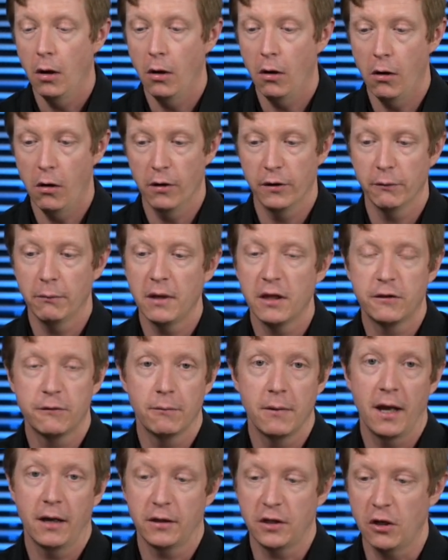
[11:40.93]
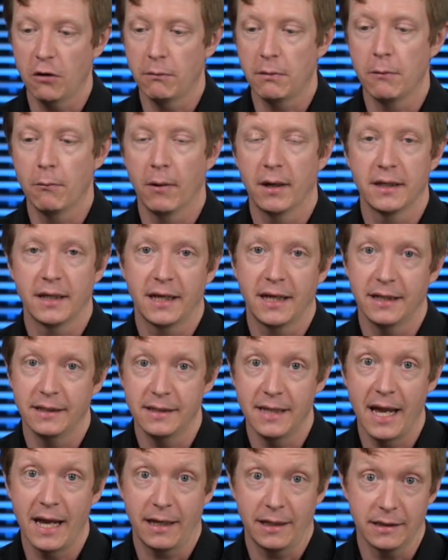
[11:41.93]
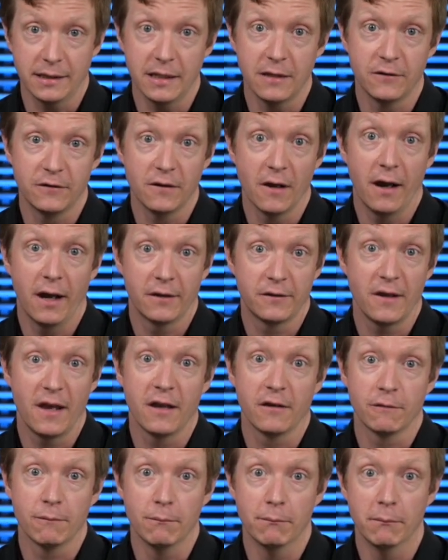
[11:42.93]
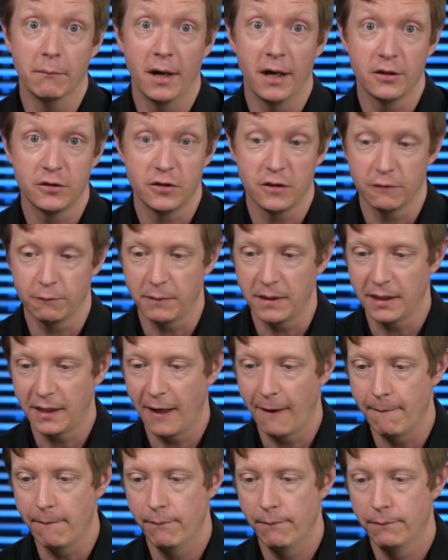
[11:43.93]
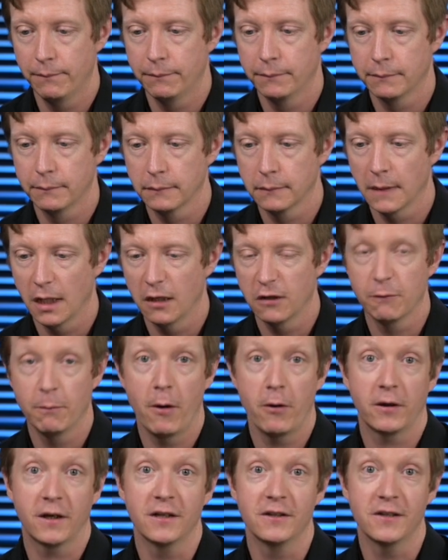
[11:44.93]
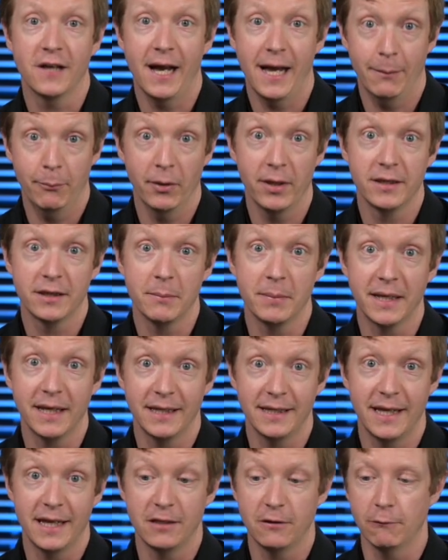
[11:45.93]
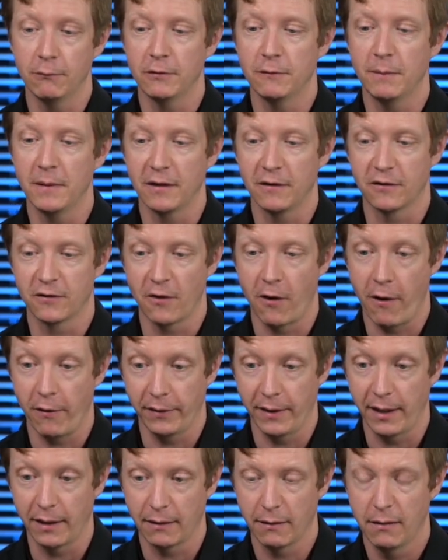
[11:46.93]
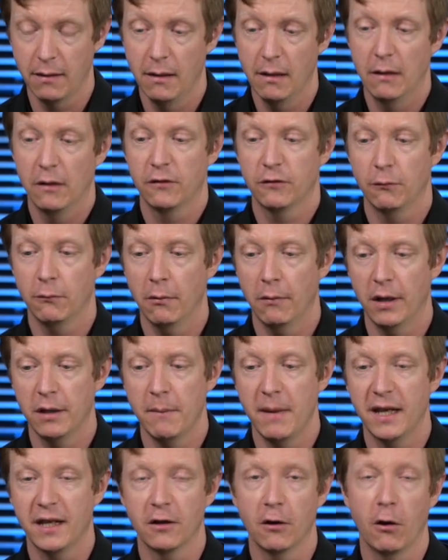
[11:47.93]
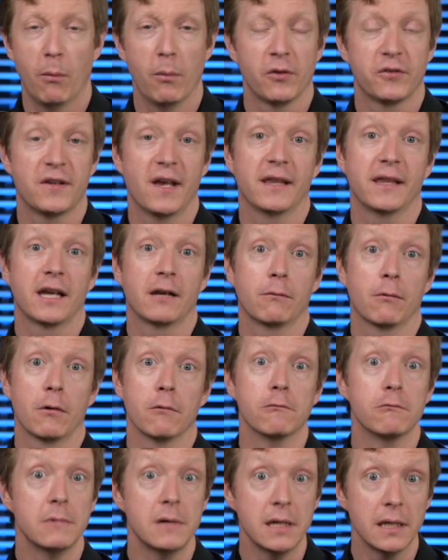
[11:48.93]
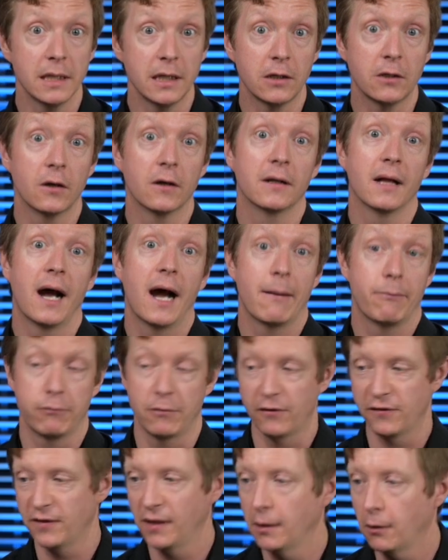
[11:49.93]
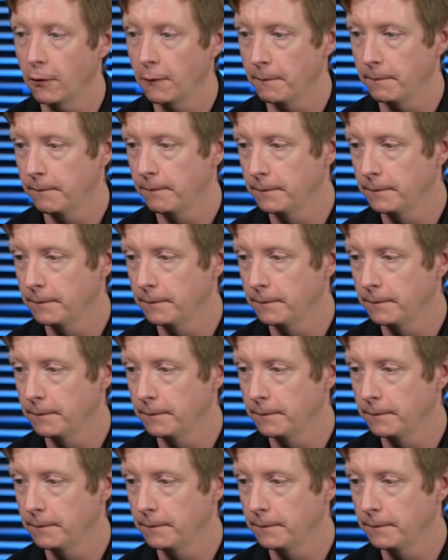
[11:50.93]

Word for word: All the way throughout here, we want to connect these dots as much as we can. Spark cantabile at the beginning of the etude, which means song-like. So we want to make it almost sound like we're a really good opera singer.